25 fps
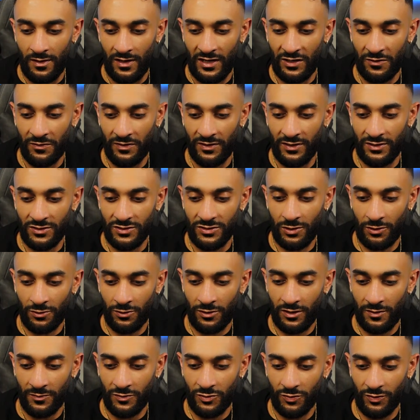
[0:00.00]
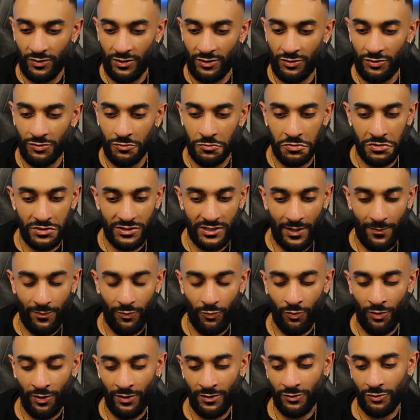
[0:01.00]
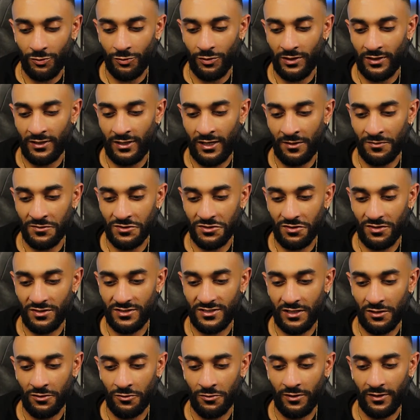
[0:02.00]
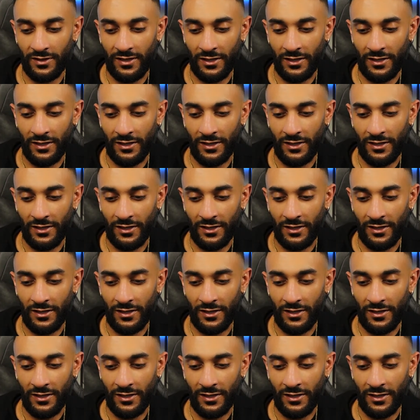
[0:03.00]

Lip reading: How do I get started? I'm 22. Step one, create an Amazon seller